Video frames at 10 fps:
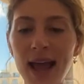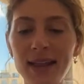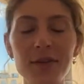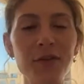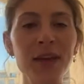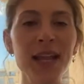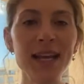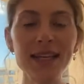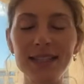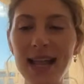And the
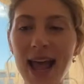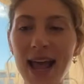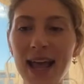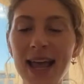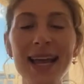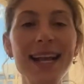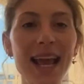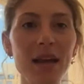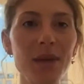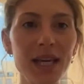feeling is that
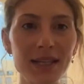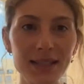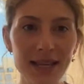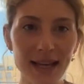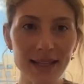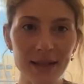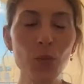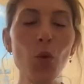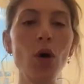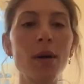gaming is getting
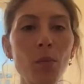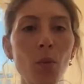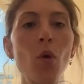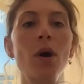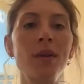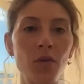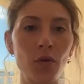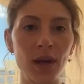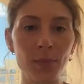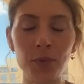more and more
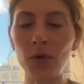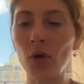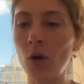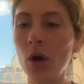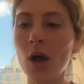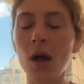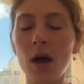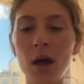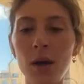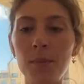into crypto.
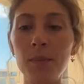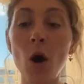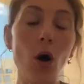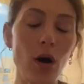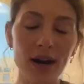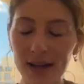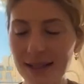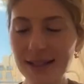Um, or now, are you